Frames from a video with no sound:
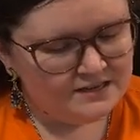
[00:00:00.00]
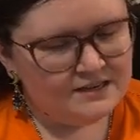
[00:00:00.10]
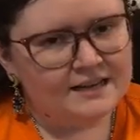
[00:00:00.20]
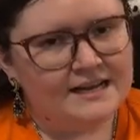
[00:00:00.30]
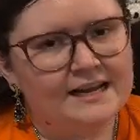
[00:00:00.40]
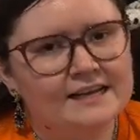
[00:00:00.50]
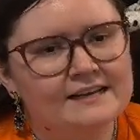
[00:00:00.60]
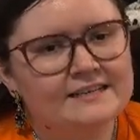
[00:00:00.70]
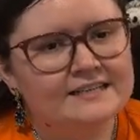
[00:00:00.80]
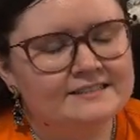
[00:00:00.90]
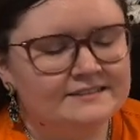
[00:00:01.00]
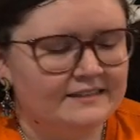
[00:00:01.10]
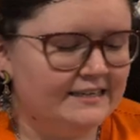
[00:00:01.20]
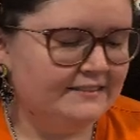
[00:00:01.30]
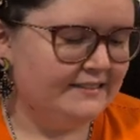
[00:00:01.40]
and it's
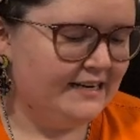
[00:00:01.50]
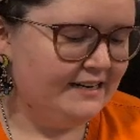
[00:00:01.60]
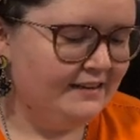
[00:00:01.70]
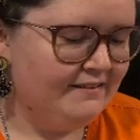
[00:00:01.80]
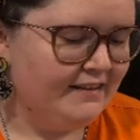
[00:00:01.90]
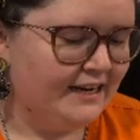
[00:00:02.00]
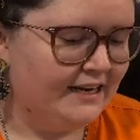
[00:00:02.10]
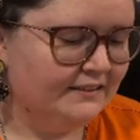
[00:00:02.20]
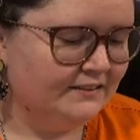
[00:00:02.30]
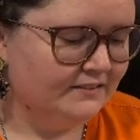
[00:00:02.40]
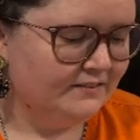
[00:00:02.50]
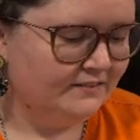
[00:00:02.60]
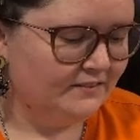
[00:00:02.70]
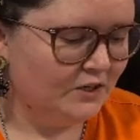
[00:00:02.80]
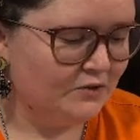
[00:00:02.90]
like stated that
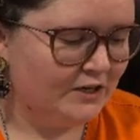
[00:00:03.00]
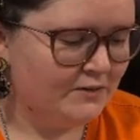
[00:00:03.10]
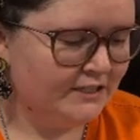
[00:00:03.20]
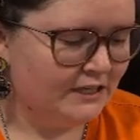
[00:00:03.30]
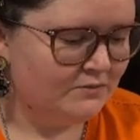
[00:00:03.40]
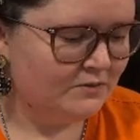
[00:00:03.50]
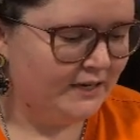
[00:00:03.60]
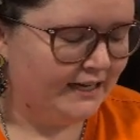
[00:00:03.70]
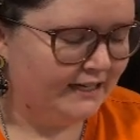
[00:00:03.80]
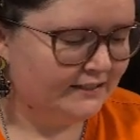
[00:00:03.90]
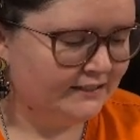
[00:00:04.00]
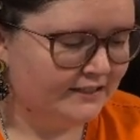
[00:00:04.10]
her grandma comes back